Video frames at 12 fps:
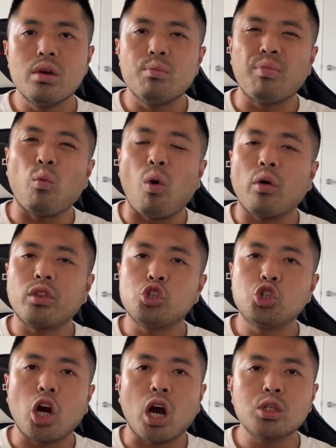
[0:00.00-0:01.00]
But while the
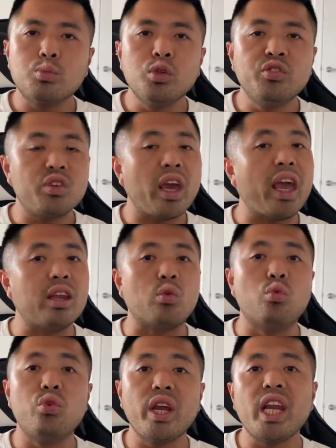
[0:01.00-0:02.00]
charge moves hit
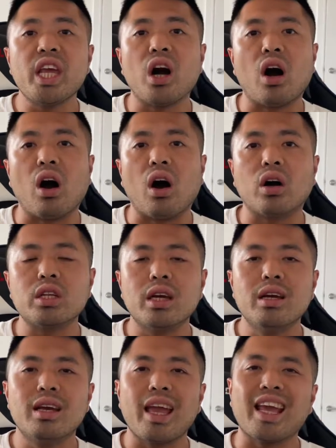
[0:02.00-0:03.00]
really hard,
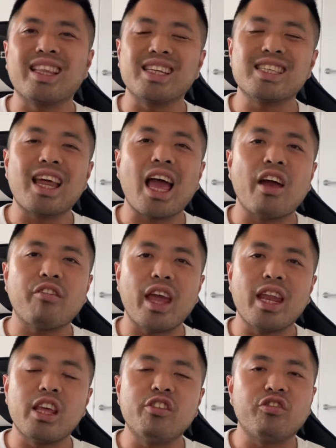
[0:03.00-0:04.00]
it doesn't have
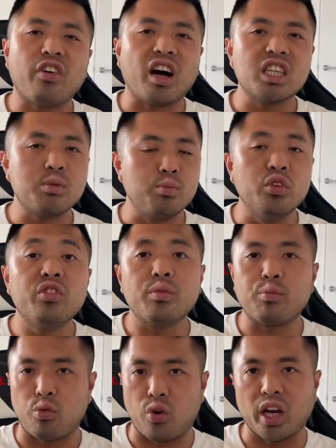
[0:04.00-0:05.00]
any fast move
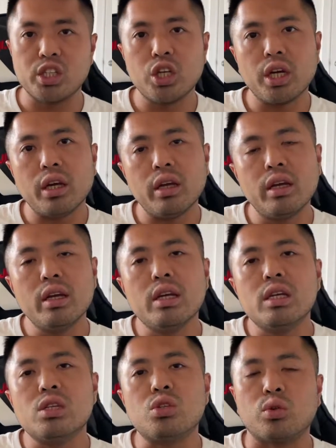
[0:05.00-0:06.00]
pressure,
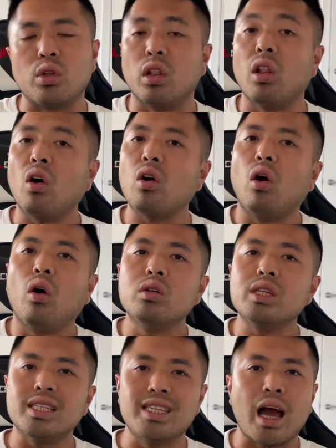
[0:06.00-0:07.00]
so the lock-on
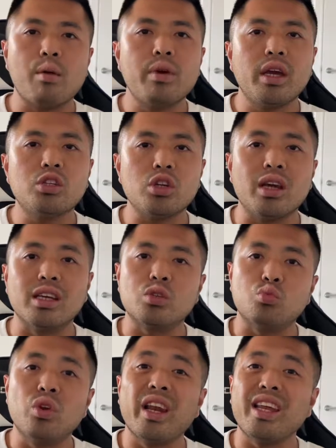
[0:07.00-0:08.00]
damage is
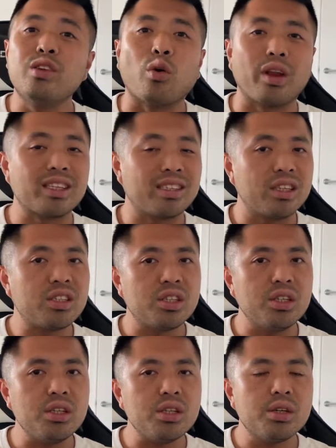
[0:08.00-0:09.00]
really
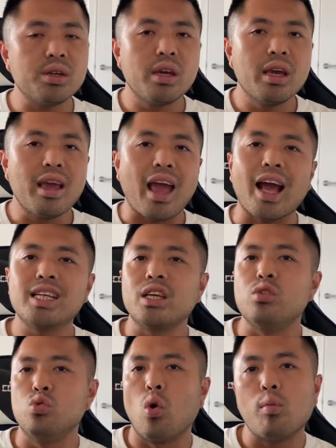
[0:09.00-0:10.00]
non-existent. As a
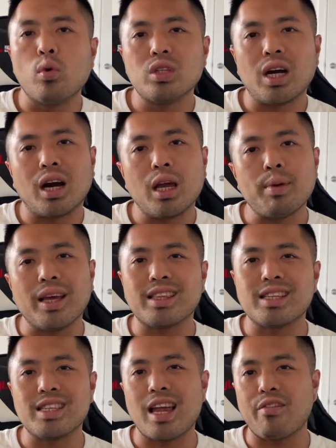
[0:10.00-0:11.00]
normal type, it
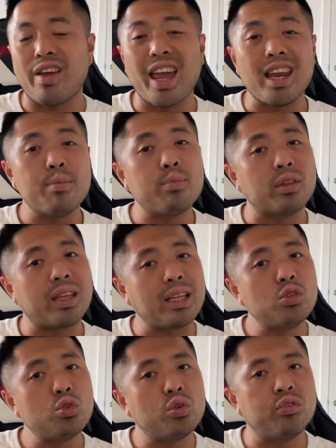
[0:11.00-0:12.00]
doesn't have any
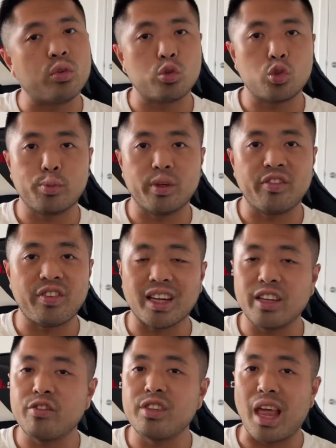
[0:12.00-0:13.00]
potential for super
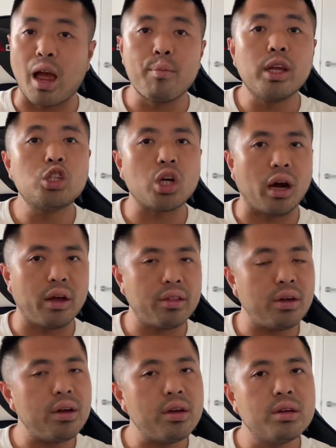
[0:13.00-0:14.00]
effective damage either.